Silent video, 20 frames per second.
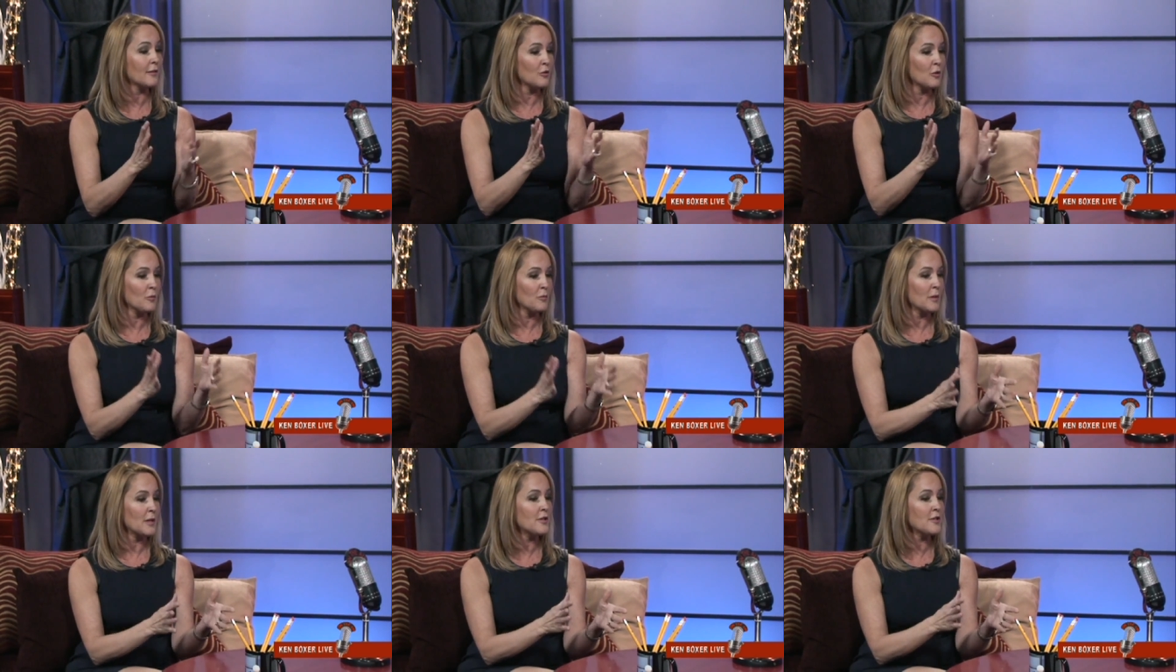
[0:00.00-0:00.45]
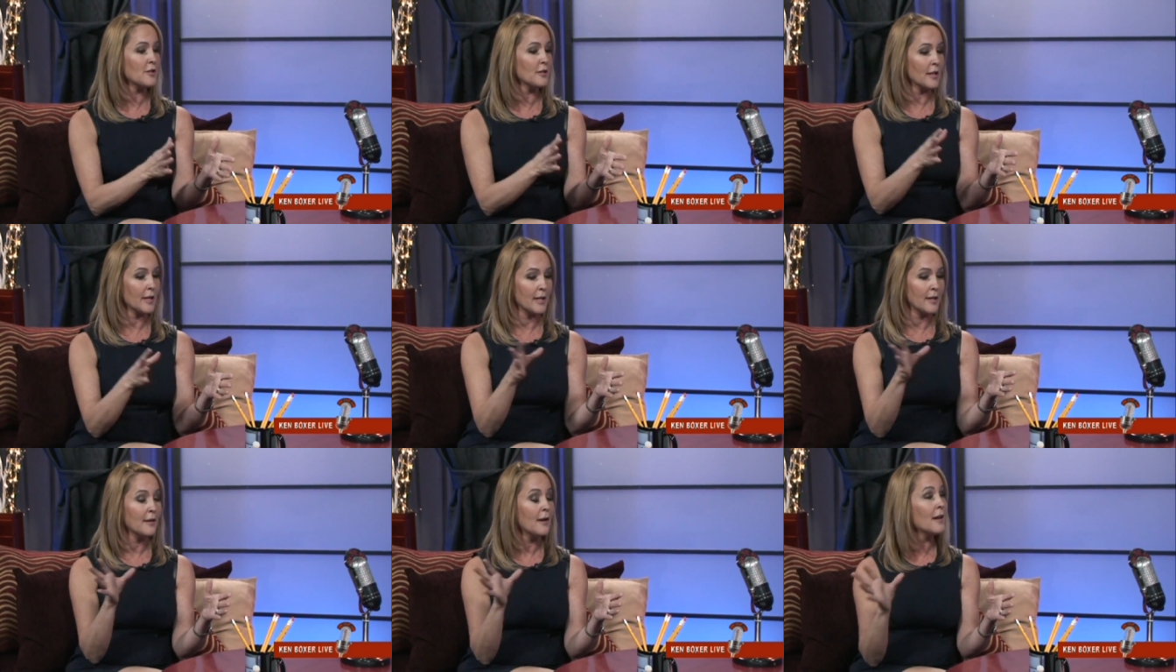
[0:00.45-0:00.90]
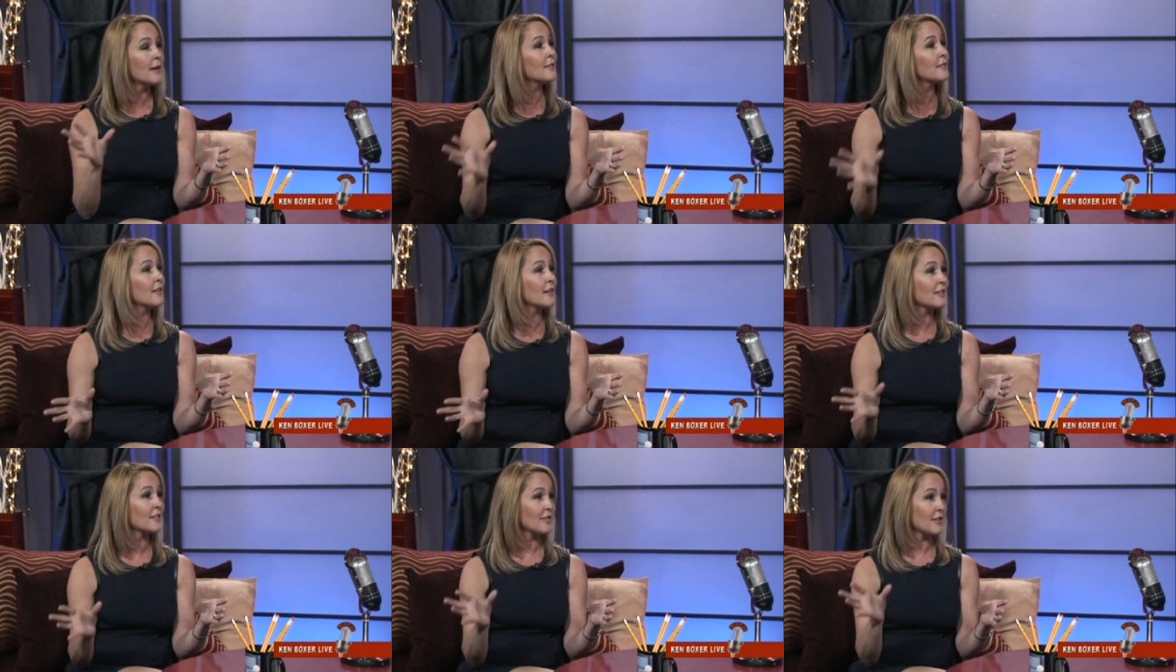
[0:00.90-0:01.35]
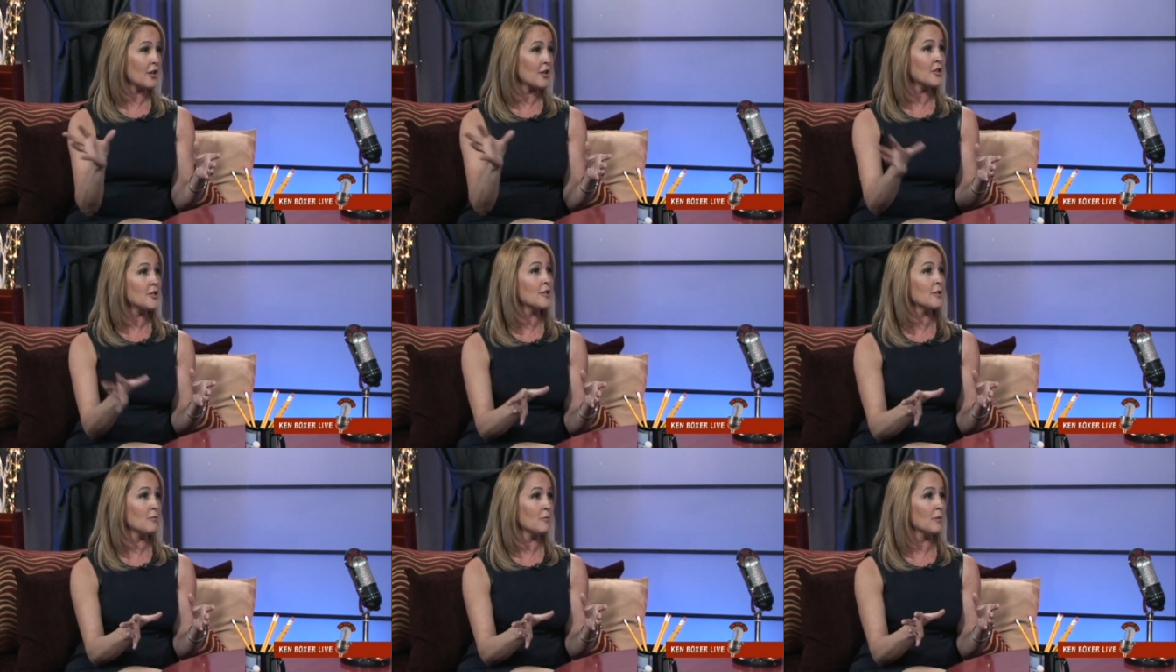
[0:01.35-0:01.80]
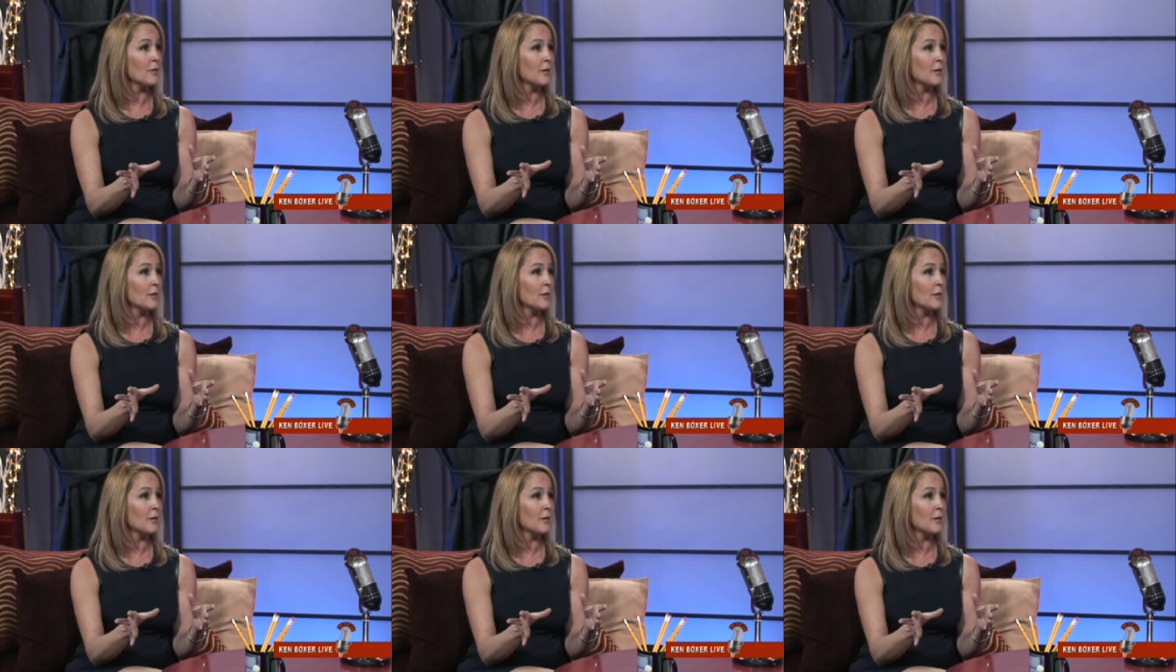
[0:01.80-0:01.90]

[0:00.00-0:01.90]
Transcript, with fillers: So originally, Dick Sargent